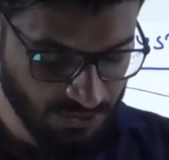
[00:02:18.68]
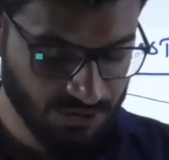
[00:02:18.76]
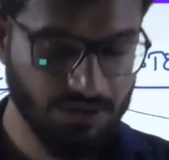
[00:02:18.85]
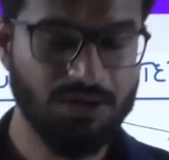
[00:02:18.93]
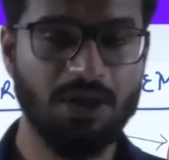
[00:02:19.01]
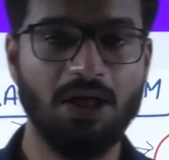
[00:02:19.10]

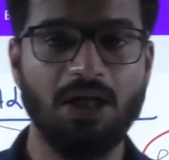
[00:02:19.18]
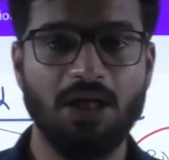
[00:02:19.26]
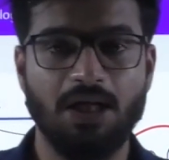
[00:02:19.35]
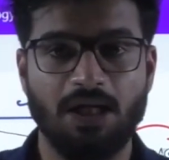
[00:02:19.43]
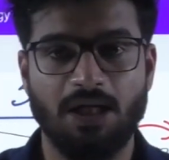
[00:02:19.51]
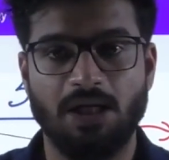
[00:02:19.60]
So
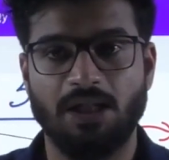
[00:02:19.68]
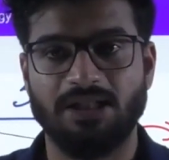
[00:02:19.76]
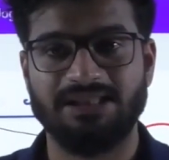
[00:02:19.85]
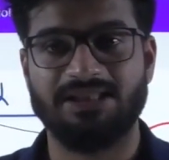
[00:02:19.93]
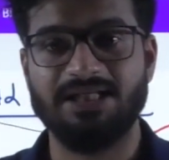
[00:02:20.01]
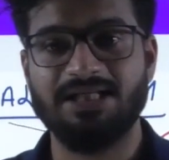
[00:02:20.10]

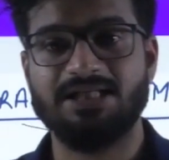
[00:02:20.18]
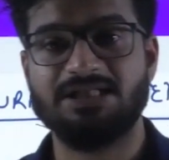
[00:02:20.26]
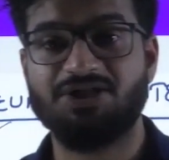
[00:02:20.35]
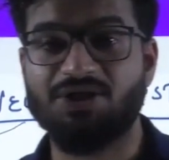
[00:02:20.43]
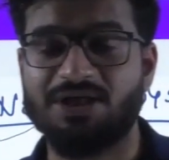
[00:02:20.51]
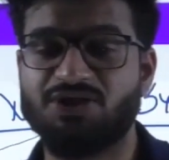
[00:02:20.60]
the
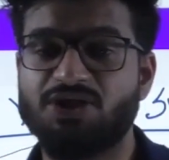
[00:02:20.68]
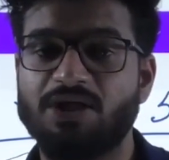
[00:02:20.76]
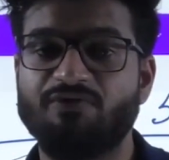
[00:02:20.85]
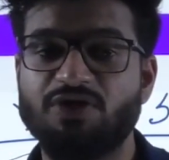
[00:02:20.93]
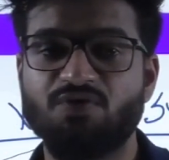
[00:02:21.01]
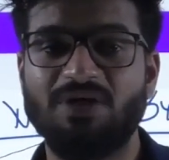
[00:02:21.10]

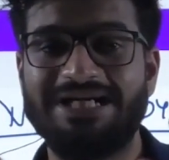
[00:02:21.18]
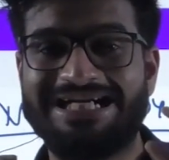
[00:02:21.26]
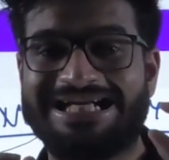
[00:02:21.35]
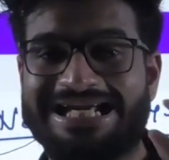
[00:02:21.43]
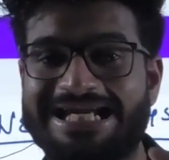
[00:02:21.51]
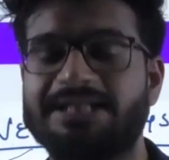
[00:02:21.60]
structure which will
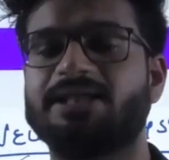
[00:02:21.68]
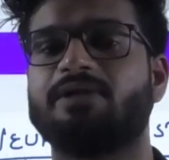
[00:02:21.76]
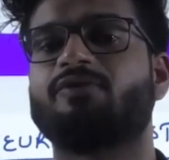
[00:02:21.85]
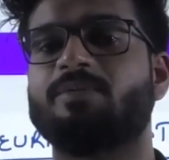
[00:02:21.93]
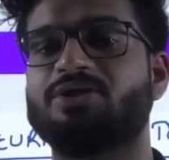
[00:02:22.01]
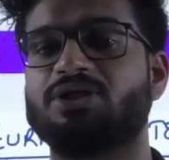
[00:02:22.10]
take that
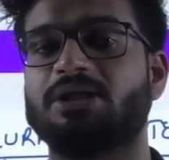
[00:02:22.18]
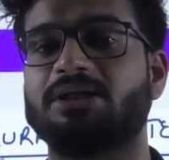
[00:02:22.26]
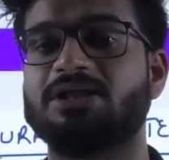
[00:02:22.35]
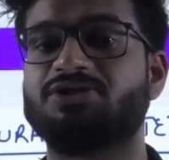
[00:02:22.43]
information,